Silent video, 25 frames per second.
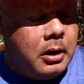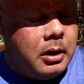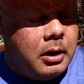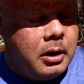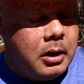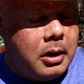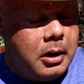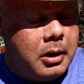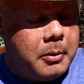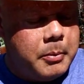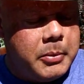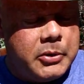
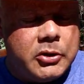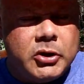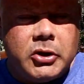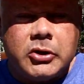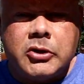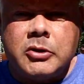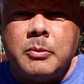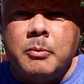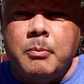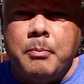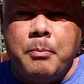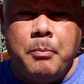but
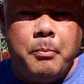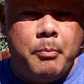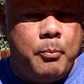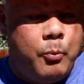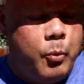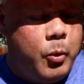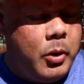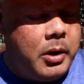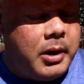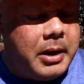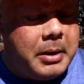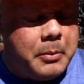just some
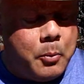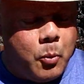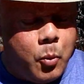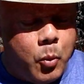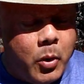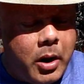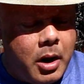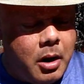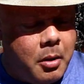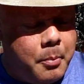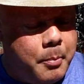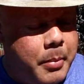really
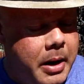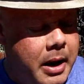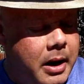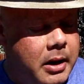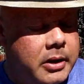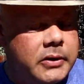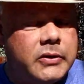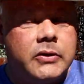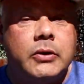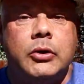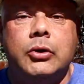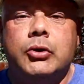well
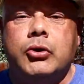balanced.